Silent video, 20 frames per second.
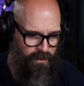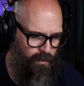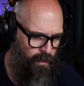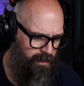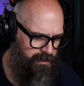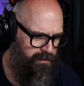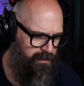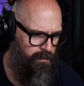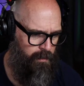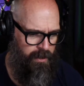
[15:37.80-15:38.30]

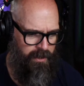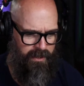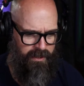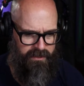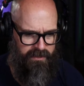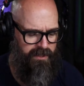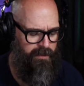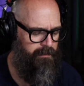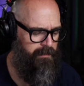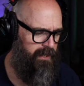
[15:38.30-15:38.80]
wants to work
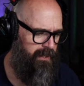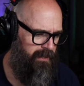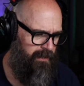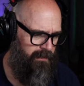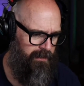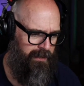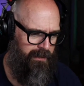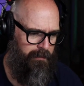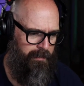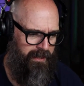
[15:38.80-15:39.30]
on something a
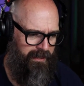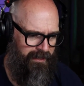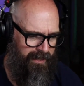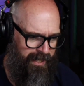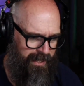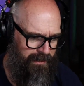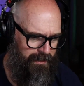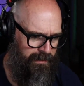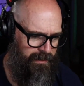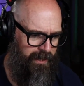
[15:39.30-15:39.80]
little bit
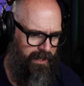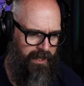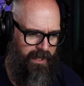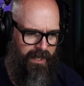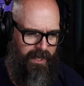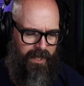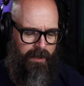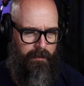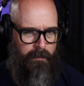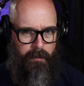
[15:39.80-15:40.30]
later,
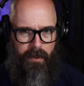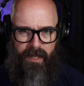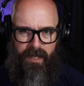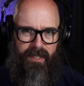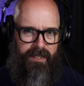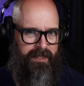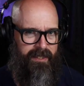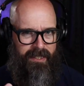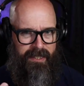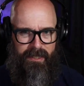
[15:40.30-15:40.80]

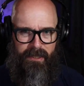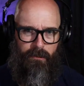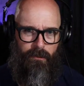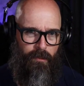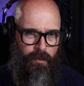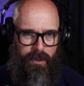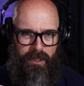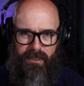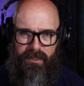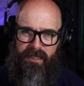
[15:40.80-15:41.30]
but uh, it
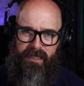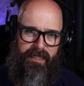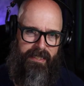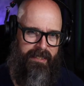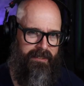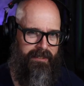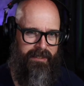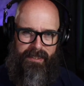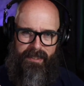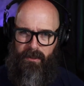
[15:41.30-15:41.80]

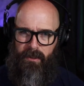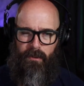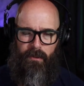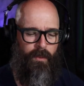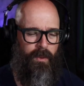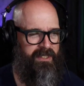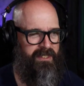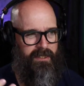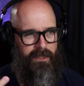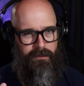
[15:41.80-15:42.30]
really either
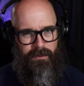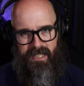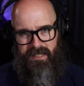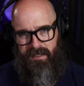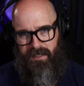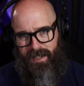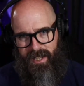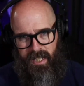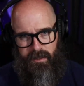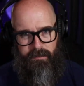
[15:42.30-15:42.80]
wasn't the
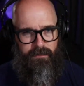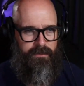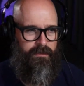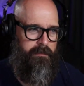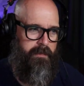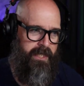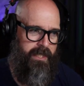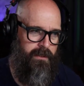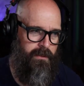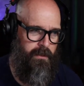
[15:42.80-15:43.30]
right time for
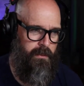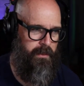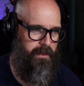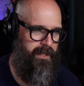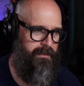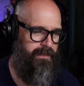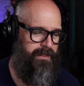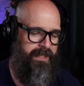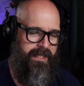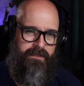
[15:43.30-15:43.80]
me or
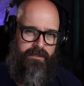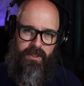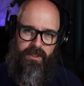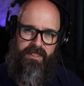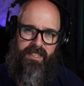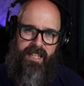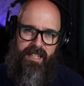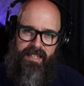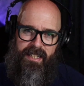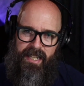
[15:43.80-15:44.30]
whatever. And I
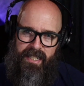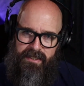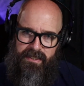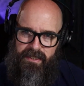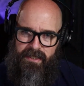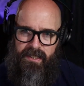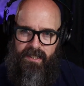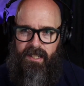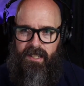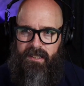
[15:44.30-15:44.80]
just kind of had
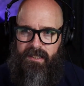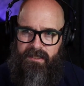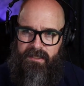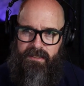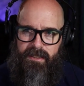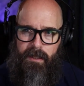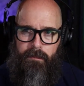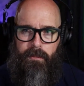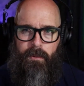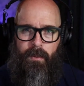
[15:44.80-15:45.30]
to
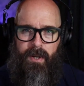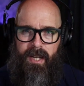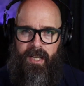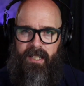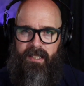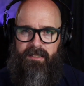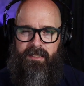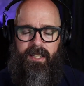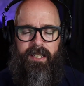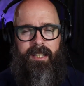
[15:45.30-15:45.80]
step
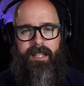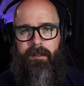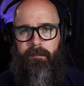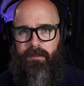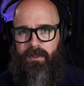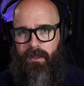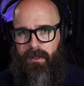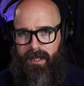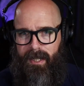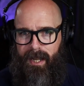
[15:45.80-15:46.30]
away and say,
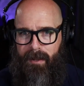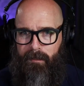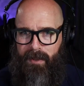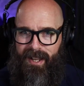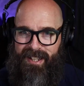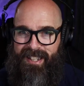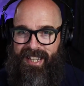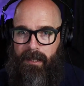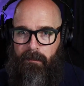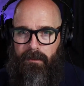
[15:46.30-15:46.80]
I'm sorry, I'm
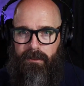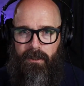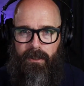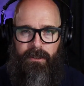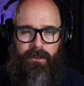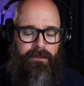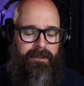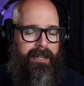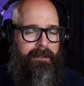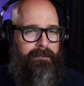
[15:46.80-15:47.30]
unable
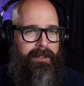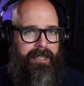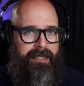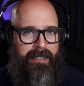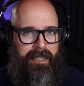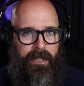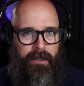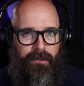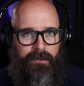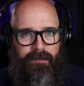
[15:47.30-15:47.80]
to do that right
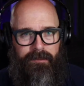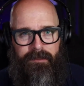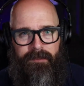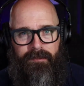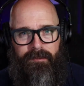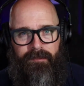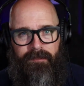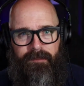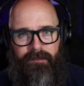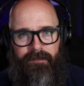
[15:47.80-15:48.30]
now.
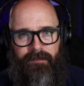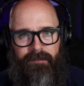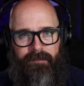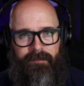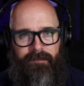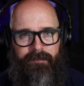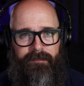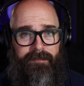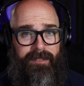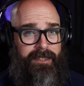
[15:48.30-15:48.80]

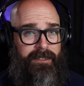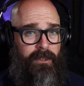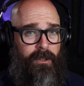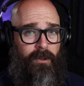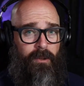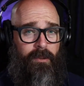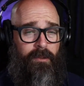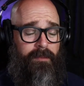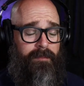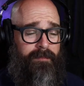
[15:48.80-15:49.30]
And that's
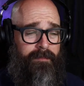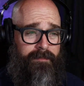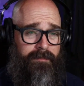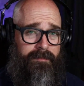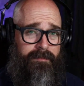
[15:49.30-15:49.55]
cool.